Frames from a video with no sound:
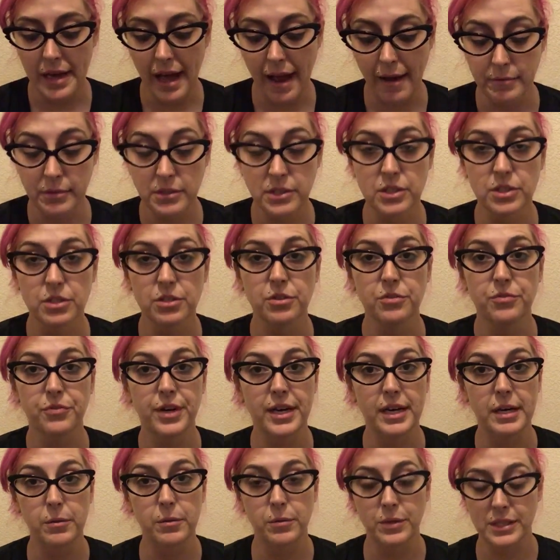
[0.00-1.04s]
I was a little
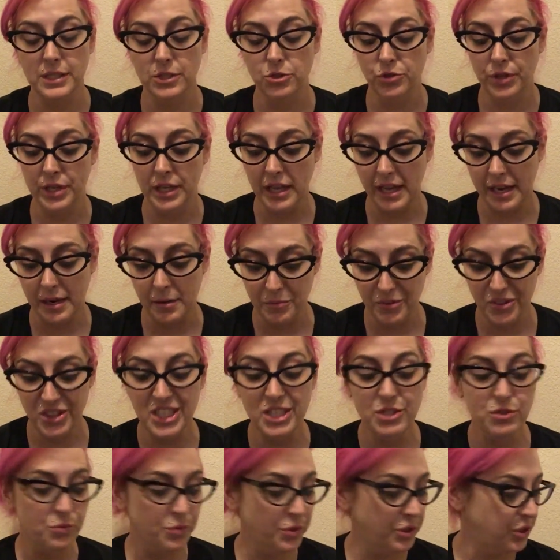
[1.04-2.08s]
afraid I wasn't going to like them, but
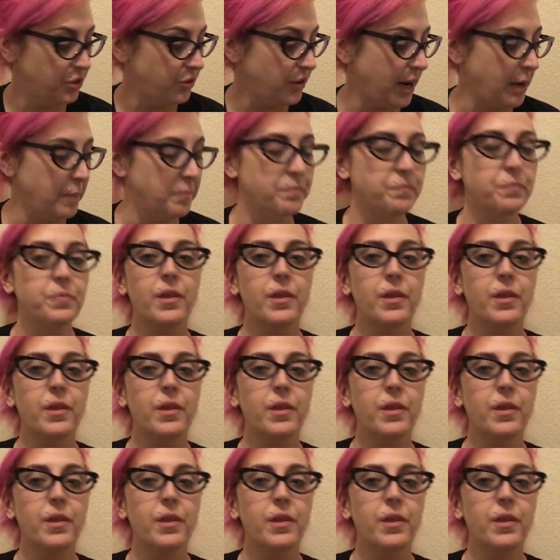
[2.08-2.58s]
these are really great.